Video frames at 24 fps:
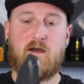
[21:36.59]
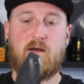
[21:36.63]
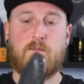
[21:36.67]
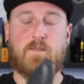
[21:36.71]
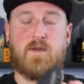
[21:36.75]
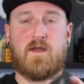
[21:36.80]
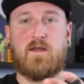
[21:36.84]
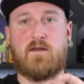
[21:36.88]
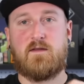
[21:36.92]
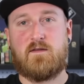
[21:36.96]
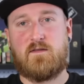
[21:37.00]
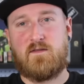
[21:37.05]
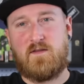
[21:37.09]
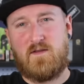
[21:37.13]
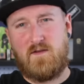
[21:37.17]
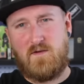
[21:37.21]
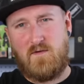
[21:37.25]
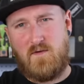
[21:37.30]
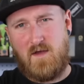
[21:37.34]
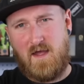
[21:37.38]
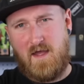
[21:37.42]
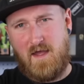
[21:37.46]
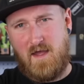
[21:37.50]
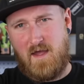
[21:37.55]
up
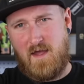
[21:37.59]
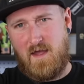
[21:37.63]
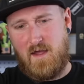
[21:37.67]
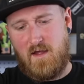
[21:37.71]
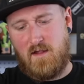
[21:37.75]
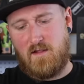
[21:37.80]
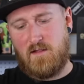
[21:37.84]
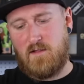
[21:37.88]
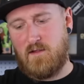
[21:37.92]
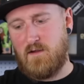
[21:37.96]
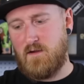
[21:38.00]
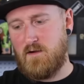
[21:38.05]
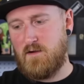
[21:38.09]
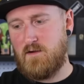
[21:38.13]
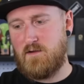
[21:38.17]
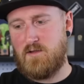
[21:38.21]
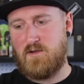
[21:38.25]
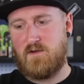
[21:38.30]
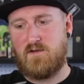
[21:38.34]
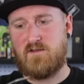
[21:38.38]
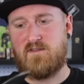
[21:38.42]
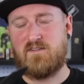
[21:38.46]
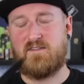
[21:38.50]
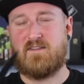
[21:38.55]
into a
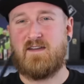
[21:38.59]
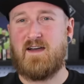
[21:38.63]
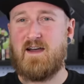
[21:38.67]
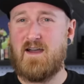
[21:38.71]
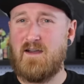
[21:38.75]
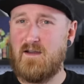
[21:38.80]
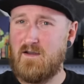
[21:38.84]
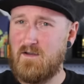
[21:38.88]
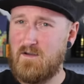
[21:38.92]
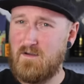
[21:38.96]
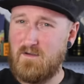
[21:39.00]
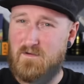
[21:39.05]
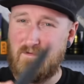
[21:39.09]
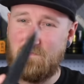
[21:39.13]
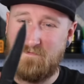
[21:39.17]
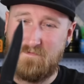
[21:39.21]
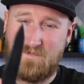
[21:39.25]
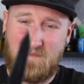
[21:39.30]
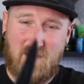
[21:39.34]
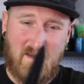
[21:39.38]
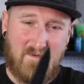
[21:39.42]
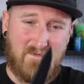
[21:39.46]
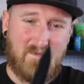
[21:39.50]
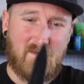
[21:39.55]
larger style,
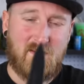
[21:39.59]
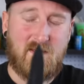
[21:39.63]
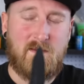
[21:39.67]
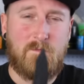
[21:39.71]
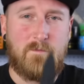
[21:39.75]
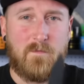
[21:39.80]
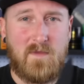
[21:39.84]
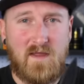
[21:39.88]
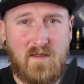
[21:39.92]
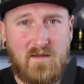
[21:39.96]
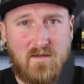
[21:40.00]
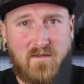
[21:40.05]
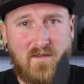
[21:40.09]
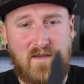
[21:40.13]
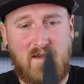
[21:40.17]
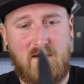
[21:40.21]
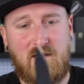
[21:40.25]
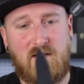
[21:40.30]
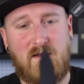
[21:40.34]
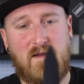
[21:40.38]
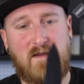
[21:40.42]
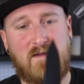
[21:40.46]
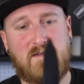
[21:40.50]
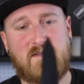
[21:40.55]
definitely
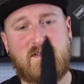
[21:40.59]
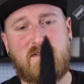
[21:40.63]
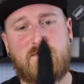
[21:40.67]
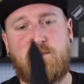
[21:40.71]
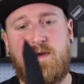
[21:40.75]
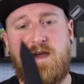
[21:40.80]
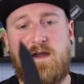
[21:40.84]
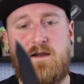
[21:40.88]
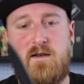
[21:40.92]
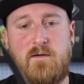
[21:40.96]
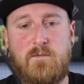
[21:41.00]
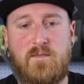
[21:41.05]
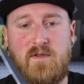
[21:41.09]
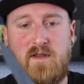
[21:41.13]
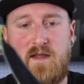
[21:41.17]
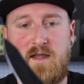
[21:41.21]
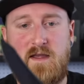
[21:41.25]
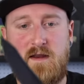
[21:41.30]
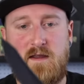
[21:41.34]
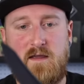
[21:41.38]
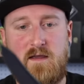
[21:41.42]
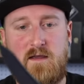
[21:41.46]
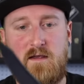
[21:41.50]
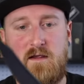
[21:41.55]
military inspired
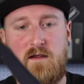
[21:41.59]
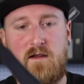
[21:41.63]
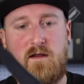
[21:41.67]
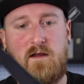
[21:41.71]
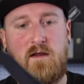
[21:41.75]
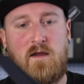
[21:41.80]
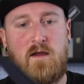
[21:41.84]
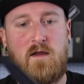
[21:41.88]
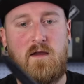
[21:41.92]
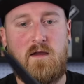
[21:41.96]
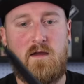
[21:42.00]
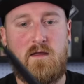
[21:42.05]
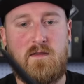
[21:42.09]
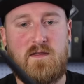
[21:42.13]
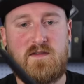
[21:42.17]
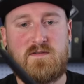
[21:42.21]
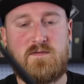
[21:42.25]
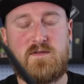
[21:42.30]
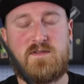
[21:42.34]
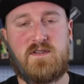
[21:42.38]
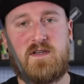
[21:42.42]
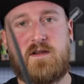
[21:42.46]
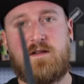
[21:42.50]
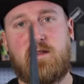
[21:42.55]
blade here.
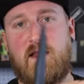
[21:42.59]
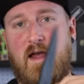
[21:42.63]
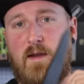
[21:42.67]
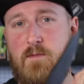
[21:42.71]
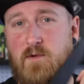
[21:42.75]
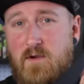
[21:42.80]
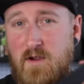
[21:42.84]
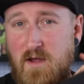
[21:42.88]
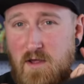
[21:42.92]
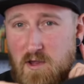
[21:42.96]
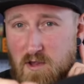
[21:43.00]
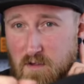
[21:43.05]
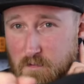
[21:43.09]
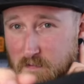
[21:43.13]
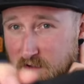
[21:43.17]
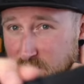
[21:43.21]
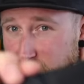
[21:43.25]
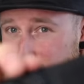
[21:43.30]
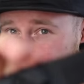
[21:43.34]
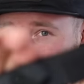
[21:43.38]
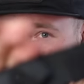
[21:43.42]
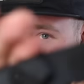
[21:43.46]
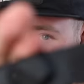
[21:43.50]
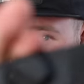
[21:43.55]
This was a collaboration
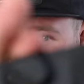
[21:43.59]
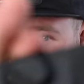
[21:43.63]
between